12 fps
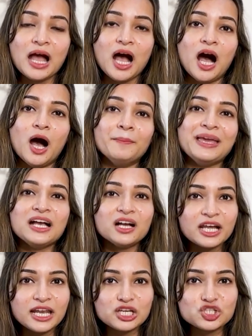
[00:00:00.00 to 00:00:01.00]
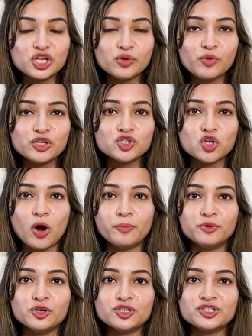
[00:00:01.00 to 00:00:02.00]
Uh, make a connection with
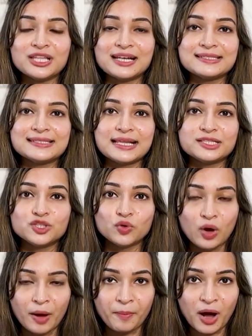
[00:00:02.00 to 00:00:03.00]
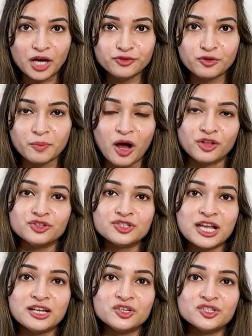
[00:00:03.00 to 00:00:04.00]
shoppers that sets you apart from other
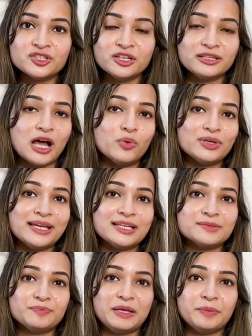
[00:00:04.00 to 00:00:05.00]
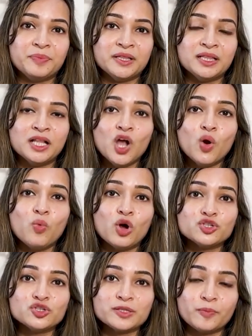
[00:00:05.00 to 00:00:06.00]
sellers. Nowadays, people
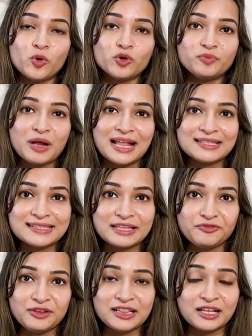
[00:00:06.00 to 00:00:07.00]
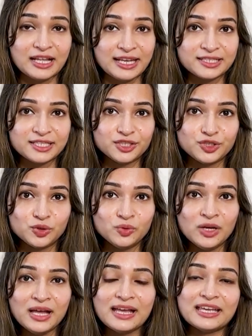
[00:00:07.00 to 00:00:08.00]
want to support brands they feel connected
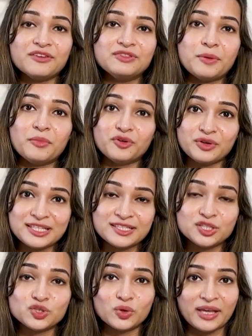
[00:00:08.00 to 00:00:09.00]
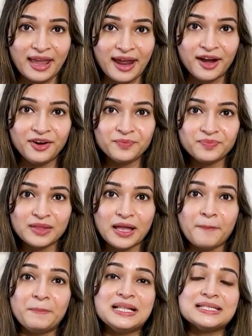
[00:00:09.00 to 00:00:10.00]
to. Give them a reason to care.
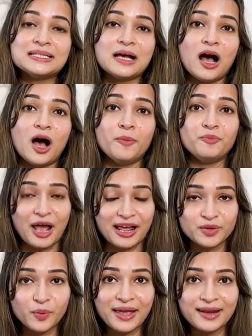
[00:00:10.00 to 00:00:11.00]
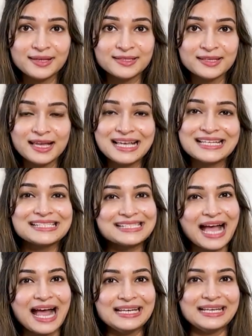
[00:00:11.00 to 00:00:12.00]
Build uh, brand awareness.
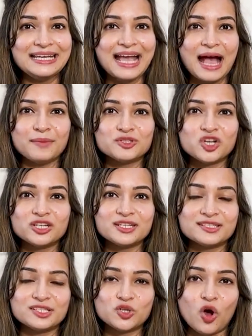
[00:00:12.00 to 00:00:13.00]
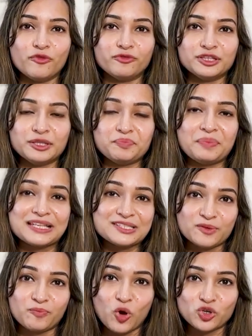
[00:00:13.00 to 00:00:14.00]
Sadly, Amazon doesn't offer the
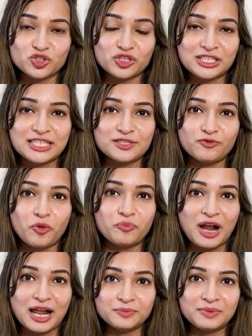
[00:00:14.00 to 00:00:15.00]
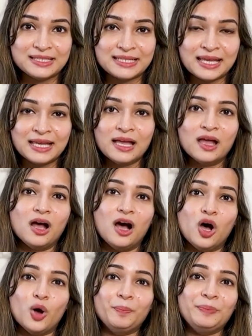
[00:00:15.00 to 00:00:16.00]
best opportunities for brand building.
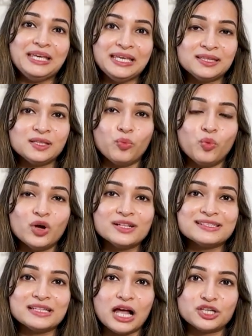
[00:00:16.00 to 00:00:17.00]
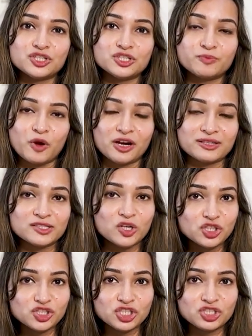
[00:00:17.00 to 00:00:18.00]
Uh, being the world's largest product
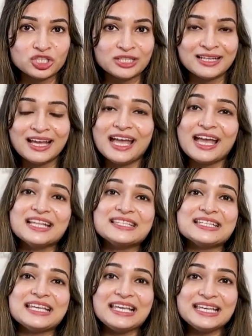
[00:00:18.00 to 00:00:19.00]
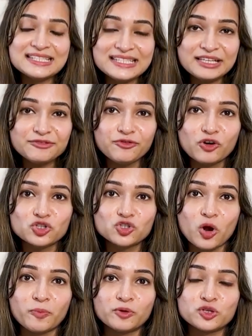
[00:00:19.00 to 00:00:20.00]
search engine, it's easy for
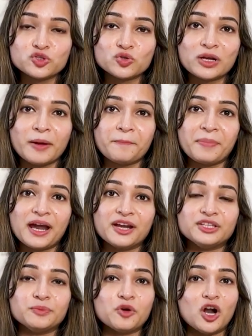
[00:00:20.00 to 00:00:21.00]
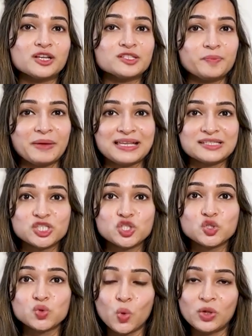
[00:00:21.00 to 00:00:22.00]
shoppers to compare the products based
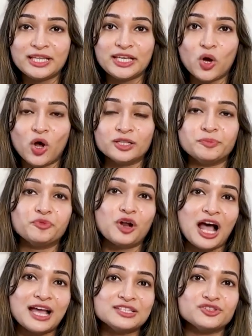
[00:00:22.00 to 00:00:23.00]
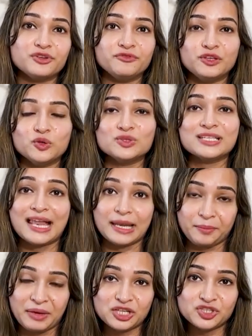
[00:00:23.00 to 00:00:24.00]
solely on the price, reviews, and
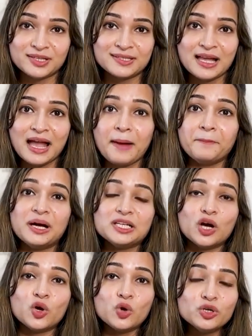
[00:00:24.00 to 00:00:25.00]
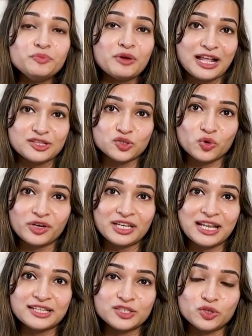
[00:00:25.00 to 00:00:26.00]
images. But a good brand story
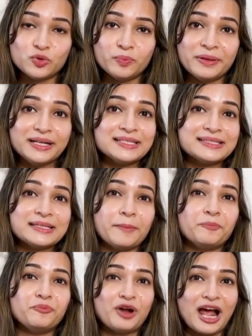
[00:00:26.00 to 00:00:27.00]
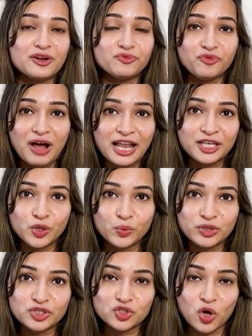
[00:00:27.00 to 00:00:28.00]
lets you build some brand value
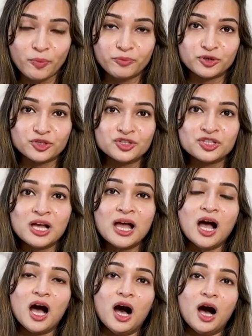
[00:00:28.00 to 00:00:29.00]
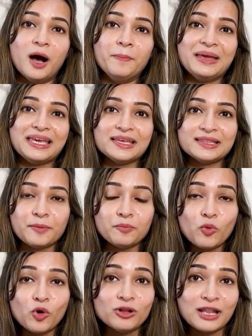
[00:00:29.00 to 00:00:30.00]
with shoppers, uh, making them
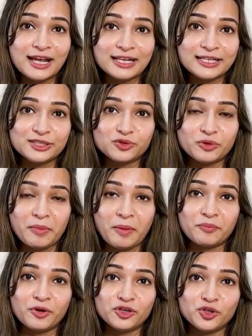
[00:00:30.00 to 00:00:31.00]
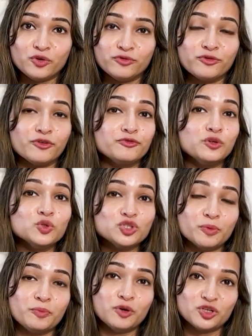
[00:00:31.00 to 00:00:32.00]
more likely to remember you for
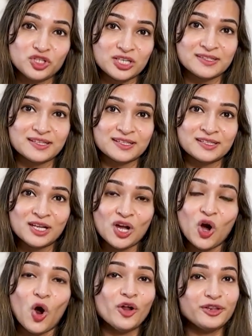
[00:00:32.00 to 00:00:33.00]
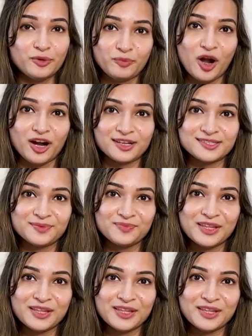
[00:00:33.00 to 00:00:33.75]
future purchases or new products.